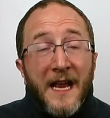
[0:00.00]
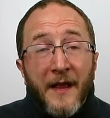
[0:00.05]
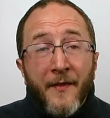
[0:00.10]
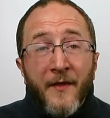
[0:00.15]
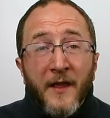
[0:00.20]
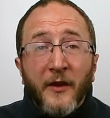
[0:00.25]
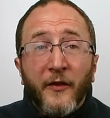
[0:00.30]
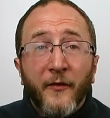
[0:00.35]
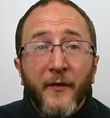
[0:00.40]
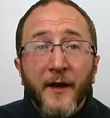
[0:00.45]

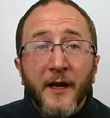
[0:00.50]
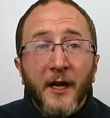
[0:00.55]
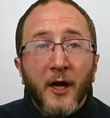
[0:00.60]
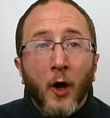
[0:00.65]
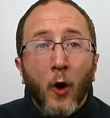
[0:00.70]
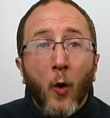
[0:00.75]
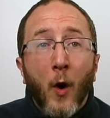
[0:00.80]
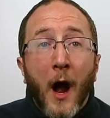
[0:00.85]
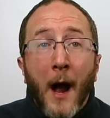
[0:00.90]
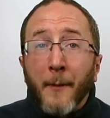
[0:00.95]
In this
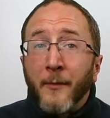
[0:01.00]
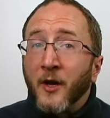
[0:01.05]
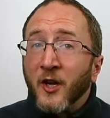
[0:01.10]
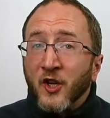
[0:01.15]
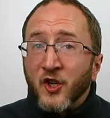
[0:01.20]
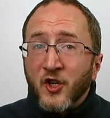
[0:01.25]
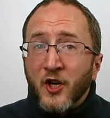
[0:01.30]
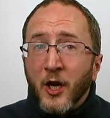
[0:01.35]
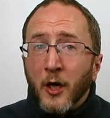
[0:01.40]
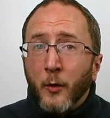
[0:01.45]
video, I'm
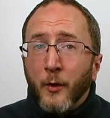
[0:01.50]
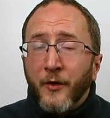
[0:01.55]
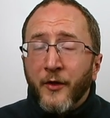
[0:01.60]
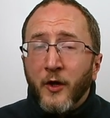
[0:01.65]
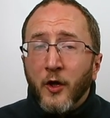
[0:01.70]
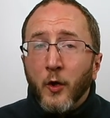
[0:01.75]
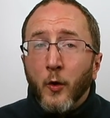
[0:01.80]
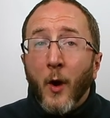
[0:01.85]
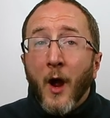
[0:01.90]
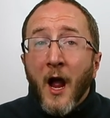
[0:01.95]
going to share
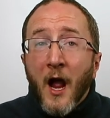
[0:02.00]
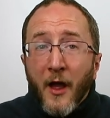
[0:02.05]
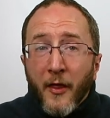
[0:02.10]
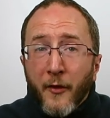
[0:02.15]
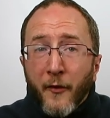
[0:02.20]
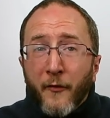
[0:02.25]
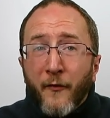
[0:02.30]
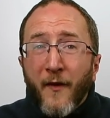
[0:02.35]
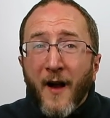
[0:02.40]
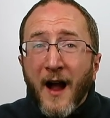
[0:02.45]
with you
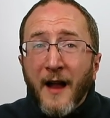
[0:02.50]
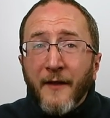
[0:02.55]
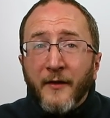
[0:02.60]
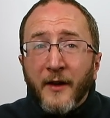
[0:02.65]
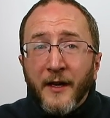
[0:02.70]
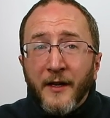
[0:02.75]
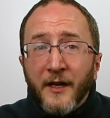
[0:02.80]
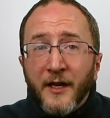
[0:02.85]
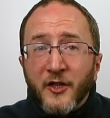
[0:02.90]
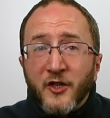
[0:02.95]
the
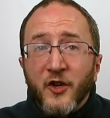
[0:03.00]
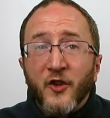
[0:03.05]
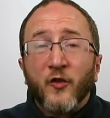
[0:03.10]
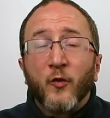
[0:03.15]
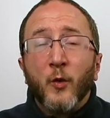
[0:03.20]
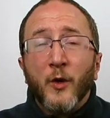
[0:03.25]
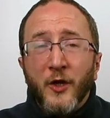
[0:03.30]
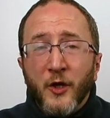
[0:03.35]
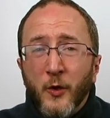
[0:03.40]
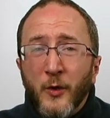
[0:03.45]
five
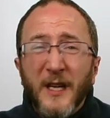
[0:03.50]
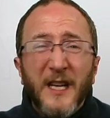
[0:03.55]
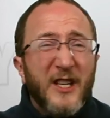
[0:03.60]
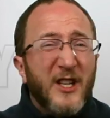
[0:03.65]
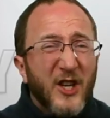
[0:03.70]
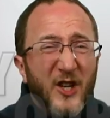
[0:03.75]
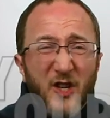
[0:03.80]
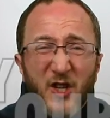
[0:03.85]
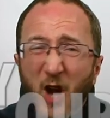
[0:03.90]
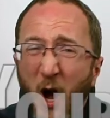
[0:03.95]
conditions when you
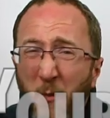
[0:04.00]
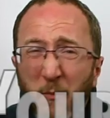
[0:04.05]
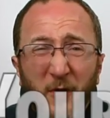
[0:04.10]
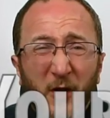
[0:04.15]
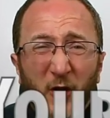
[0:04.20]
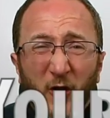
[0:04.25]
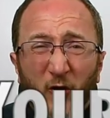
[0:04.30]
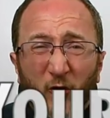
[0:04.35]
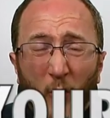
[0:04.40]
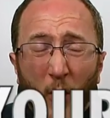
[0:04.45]
need to
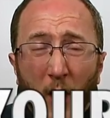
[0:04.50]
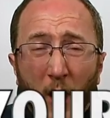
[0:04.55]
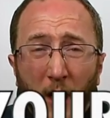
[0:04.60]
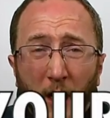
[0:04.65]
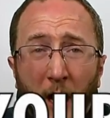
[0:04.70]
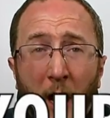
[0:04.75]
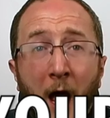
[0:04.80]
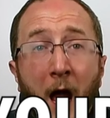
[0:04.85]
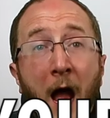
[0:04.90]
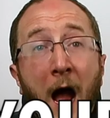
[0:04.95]
dump your
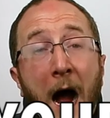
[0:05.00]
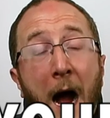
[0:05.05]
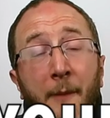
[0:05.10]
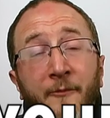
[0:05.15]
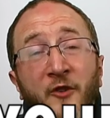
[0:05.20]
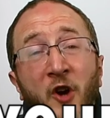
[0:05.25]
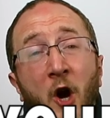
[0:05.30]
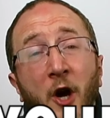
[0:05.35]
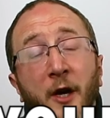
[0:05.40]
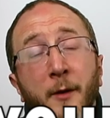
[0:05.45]
drug.
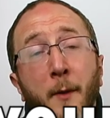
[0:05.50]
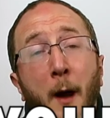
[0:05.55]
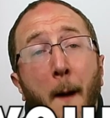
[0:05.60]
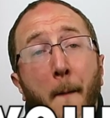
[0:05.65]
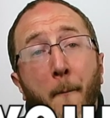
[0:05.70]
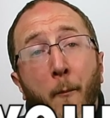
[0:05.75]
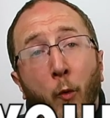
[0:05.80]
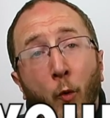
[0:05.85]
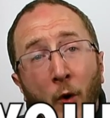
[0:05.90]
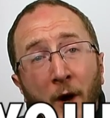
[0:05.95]
I'm talking
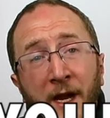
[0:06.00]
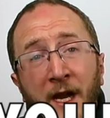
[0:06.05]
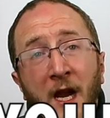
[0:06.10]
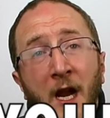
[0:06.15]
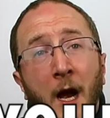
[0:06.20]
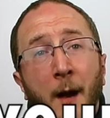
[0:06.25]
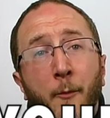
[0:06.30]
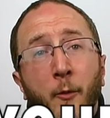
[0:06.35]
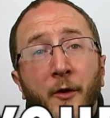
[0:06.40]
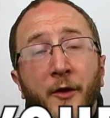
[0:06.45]
about
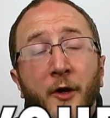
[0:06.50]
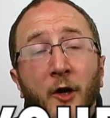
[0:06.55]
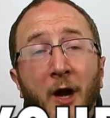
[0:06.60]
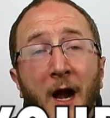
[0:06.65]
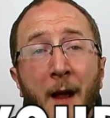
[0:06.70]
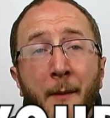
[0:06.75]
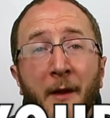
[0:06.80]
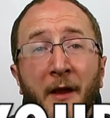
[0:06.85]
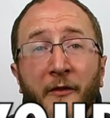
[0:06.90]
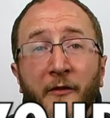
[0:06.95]
breaking up with
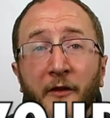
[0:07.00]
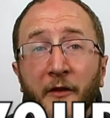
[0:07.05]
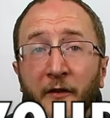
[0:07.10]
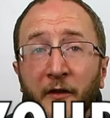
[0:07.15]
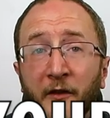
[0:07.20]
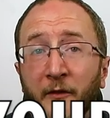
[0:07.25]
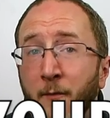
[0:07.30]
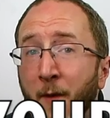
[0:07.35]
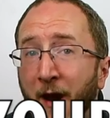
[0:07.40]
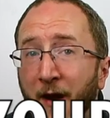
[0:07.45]
your MS
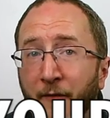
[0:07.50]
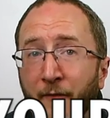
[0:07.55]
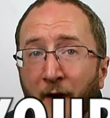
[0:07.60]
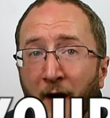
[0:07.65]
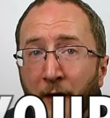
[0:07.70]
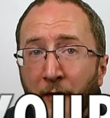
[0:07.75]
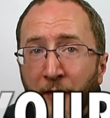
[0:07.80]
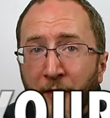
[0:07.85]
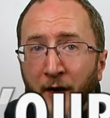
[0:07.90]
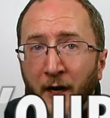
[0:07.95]
disease
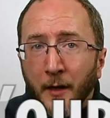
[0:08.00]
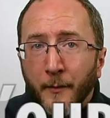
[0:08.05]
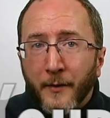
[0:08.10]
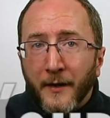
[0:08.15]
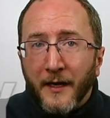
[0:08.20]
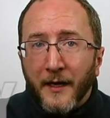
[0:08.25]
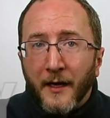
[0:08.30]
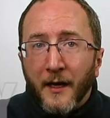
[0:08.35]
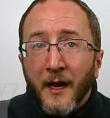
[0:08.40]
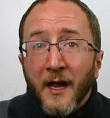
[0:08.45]
modifying
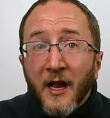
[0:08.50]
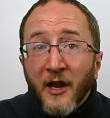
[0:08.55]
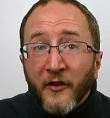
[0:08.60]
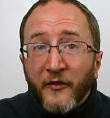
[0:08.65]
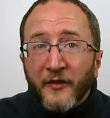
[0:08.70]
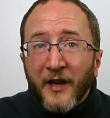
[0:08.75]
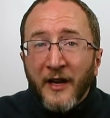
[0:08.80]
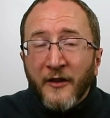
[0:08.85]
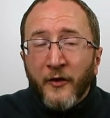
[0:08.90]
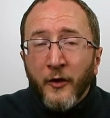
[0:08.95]
therapy.
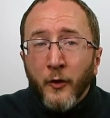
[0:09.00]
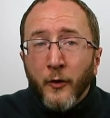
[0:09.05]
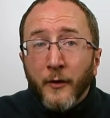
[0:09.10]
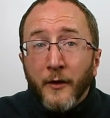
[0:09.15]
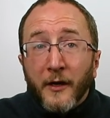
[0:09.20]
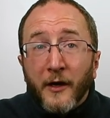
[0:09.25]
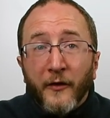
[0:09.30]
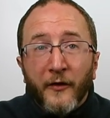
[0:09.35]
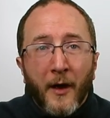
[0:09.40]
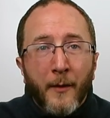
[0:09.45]
Stay
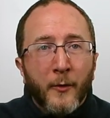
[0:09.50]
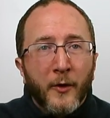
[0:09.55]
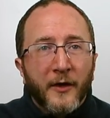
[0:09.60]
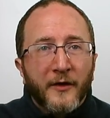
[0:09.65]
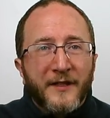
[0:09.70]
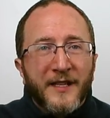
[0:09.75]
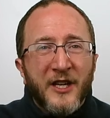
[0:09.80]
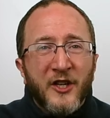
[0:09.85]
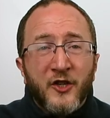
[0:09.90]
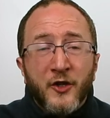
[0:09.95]
tuned because I'm
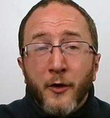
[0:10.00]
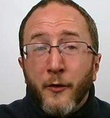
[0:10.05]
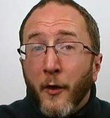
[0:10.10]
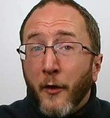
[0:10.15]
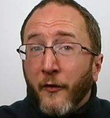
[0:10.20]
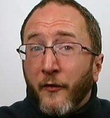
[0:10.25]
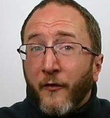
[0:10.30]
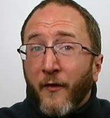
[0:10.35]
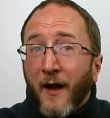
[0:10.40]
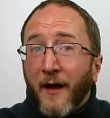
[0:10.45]
going to teach you
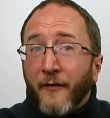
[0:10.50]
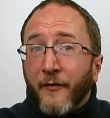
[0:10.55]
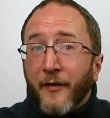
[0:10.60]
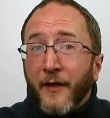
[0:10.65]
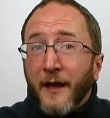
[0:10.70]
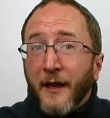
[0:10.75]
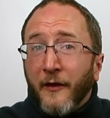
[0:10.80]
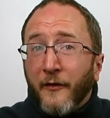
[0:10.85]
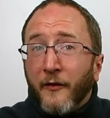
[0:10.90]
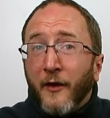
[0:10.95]
those five
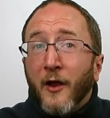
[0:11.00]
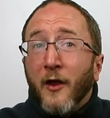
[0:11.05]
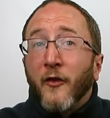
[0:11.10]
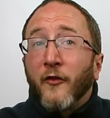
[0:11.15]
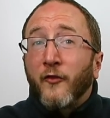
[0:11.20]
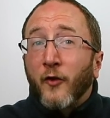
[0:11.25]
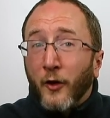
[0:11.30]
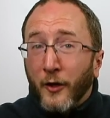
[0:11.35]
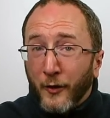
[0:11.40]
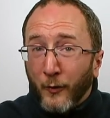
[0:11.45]
things
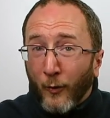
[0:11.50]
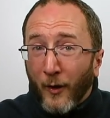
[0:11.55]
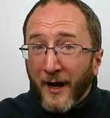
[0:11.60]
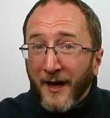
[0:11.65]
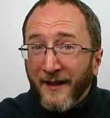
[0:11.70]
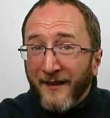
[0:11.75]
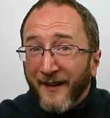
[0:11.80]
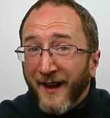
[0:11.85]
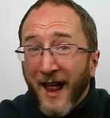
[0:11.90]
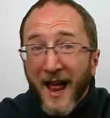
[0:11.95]
starting
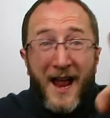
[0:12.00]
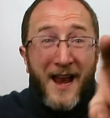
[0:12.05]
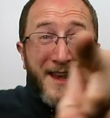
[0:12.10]
right